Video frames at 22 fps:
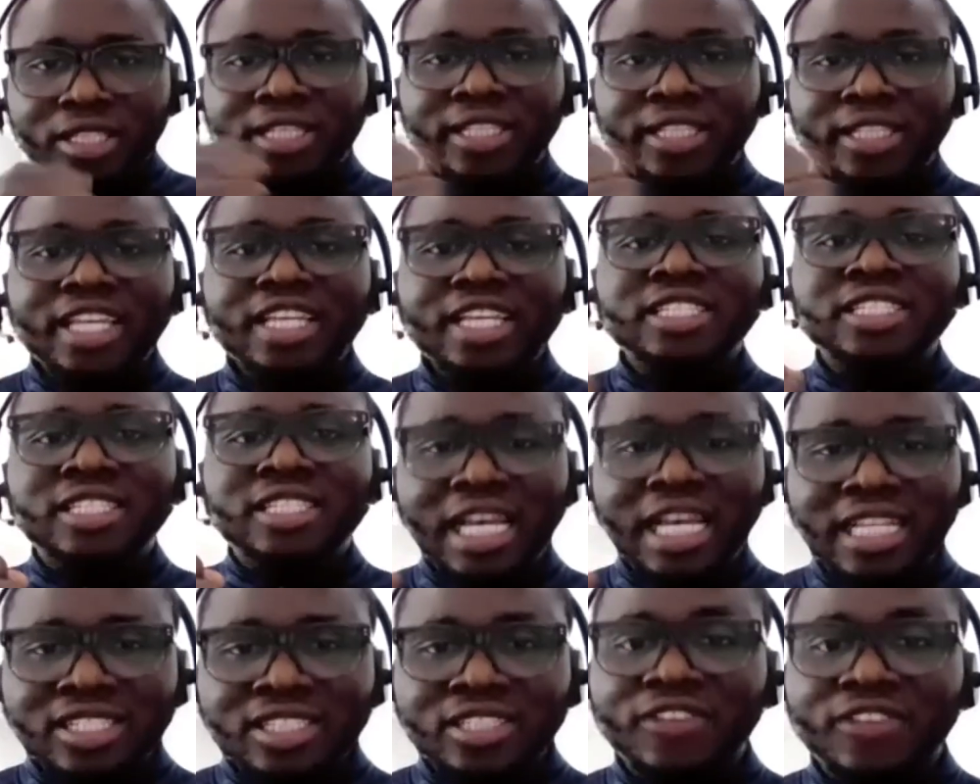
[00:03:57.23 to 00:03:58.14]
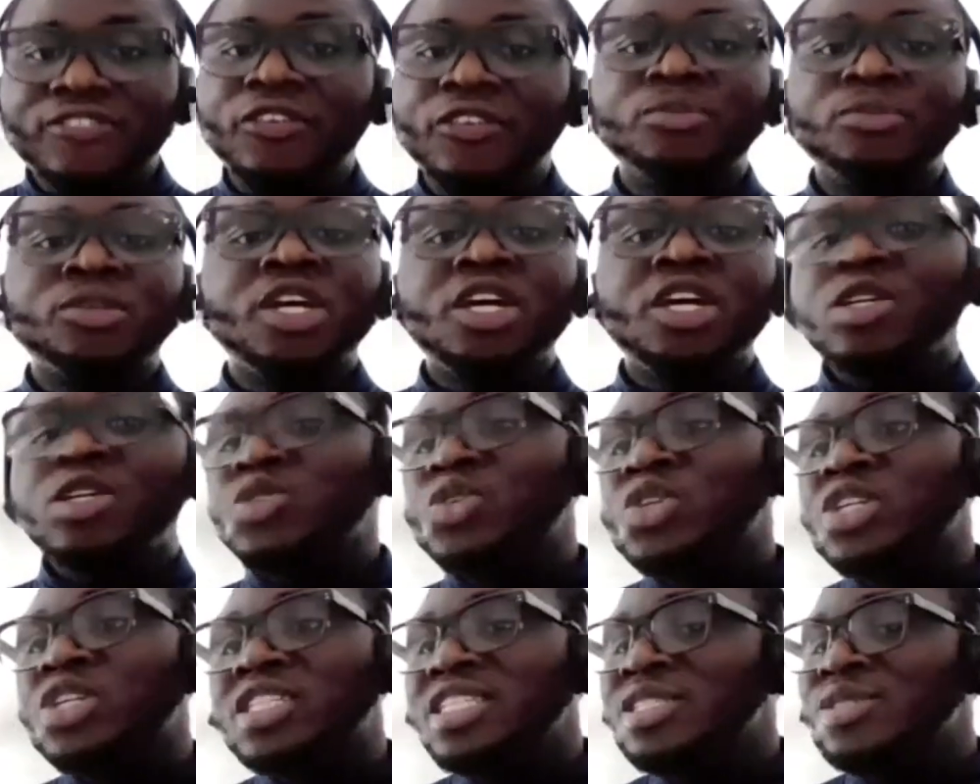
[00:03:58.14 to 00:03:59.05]
knee is getting deformed.
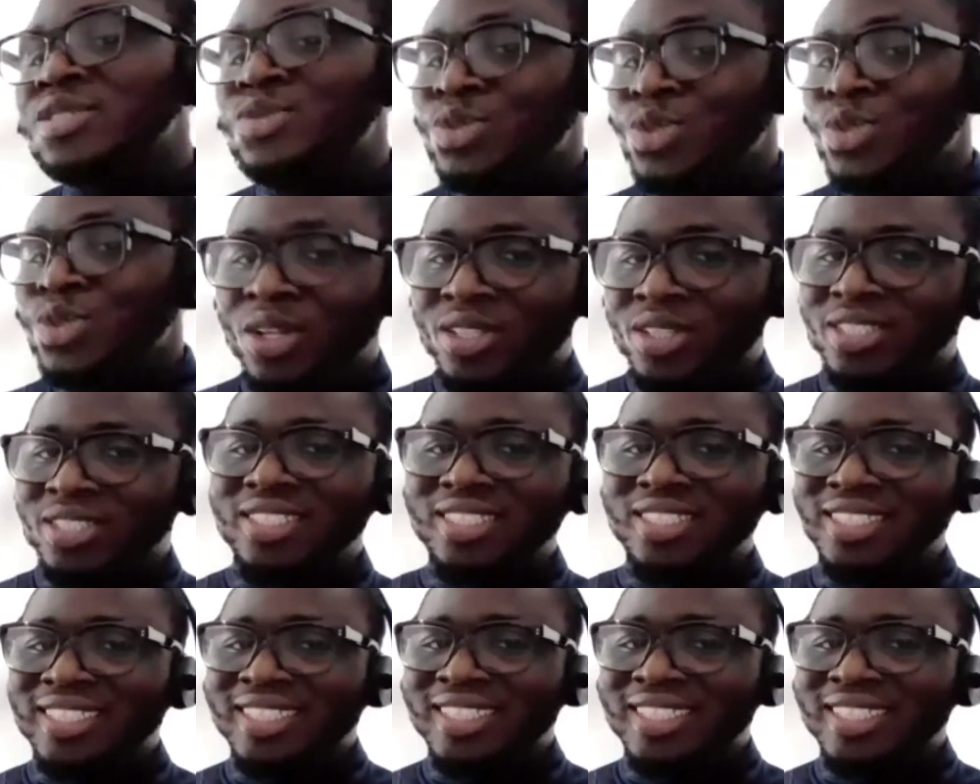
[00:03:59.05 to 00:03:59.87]
So it is not